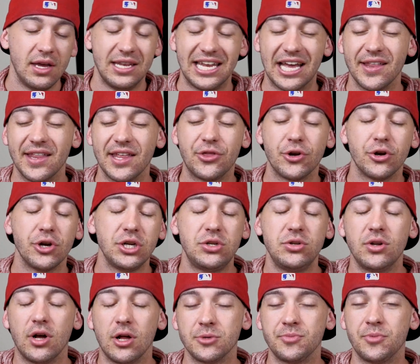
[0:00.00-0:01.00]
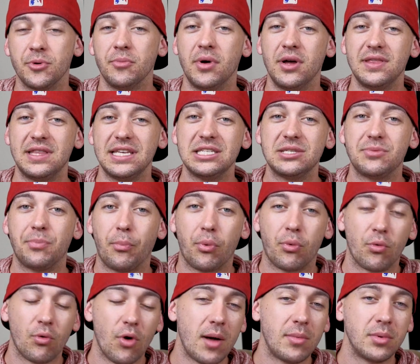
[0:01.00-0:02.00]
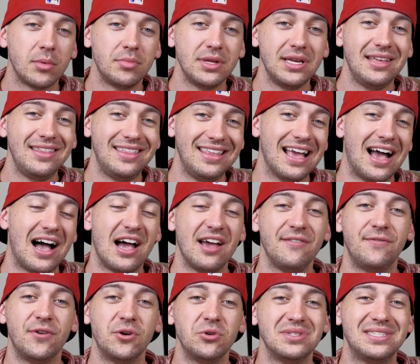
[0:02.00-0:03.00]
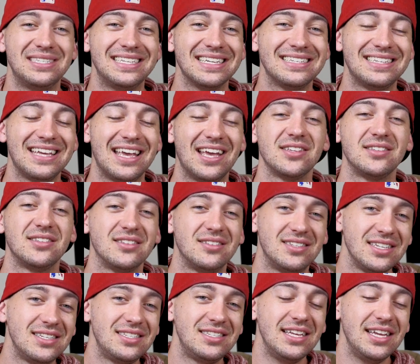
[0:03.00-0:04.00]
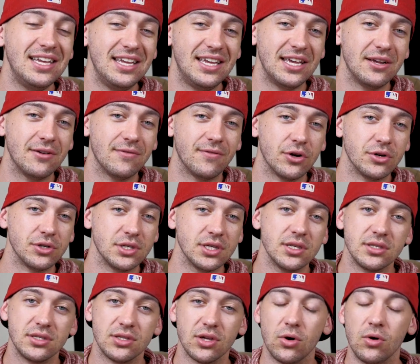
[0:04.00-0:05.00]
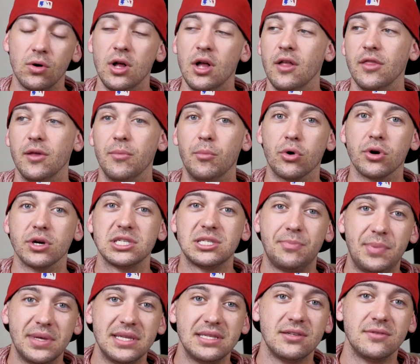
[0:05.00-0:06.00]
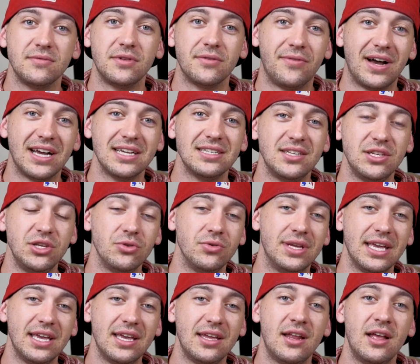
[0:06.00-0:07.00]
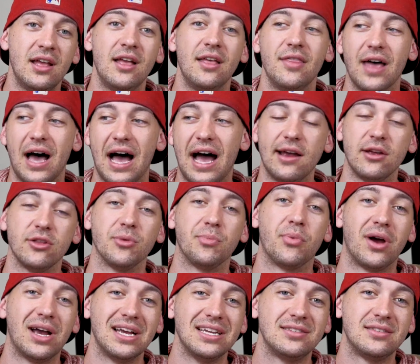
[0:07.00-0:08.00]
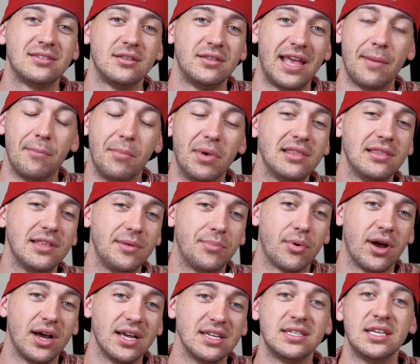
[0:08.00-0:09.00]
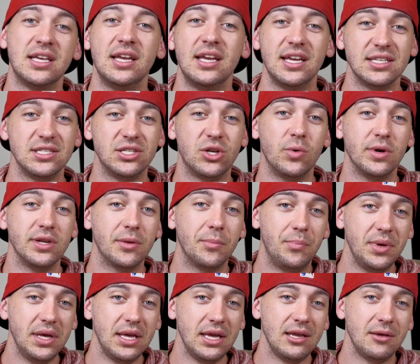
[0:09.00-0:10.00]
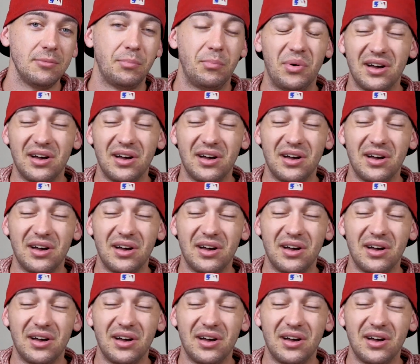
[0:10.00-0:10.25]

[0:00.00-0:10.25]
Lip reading: Now that $32 per month is probably the iPhone 6s 16 gig version, so the more expensive device that you get, the higher the price, that monthly price, is going to be.